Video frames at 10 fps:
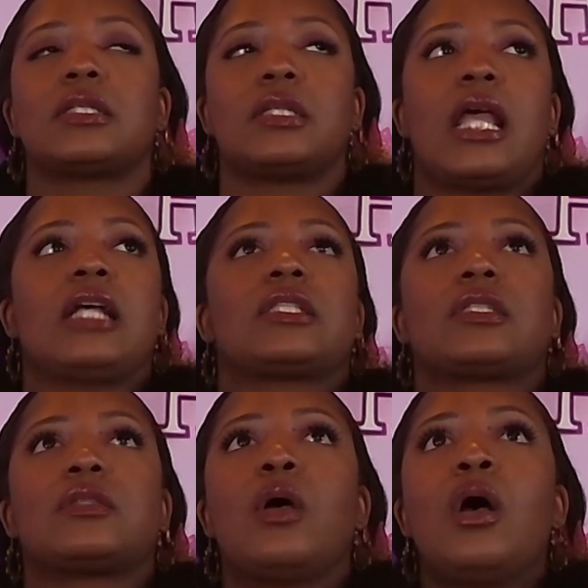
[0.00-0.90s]
It's
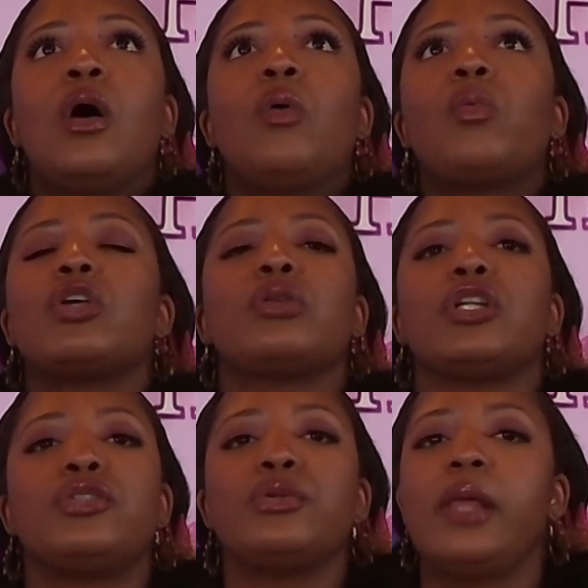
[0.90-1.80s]
what are you going to
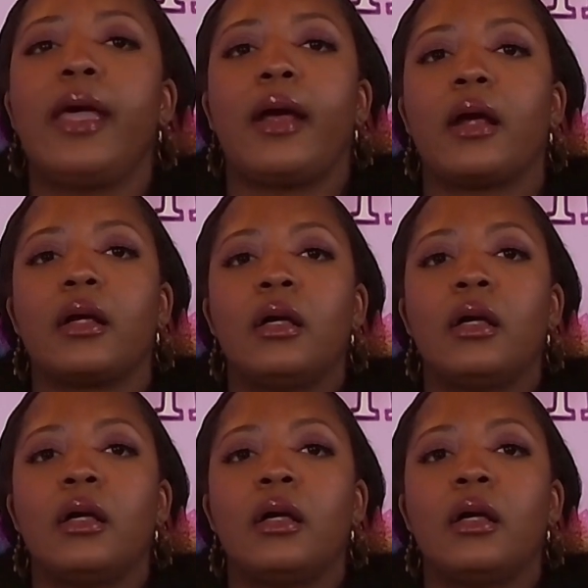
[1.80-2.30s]
do there?